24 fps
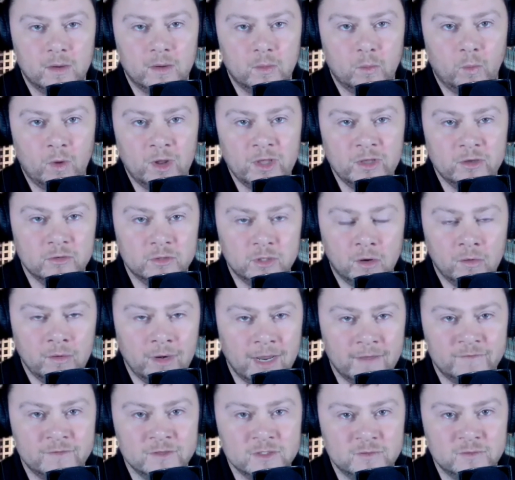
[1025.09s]
when you don't
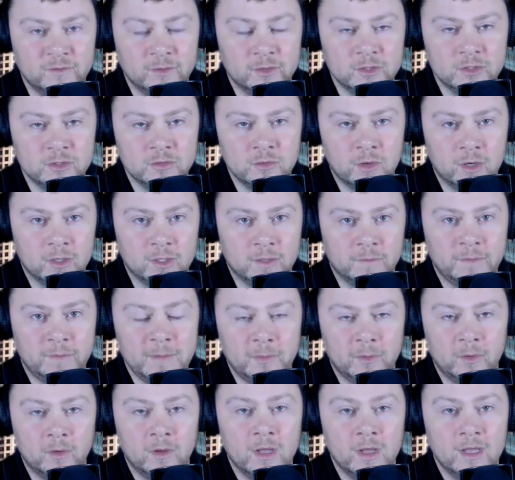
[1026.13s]
have this virtue are the
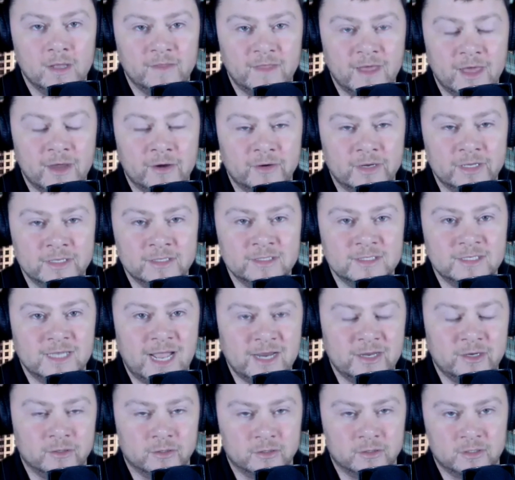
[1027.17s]
people that are
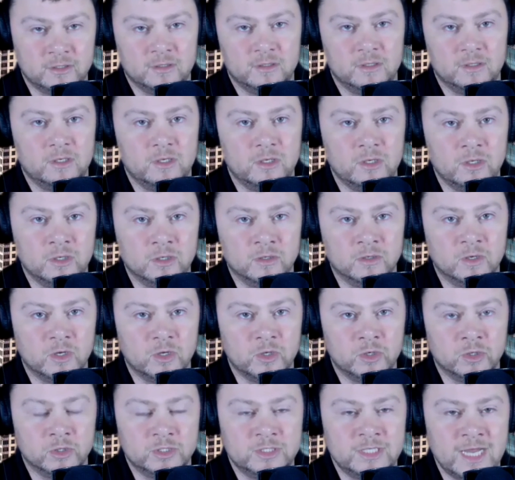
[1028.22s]
inside
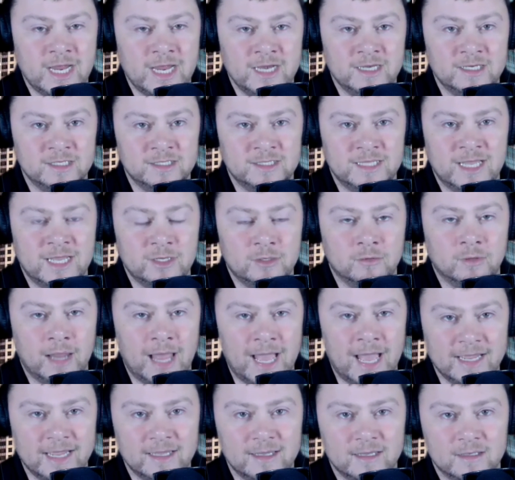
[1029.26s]
your tent and that you
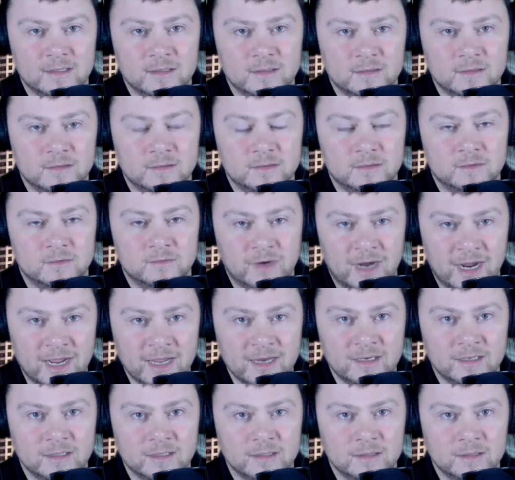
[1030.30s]
like, right?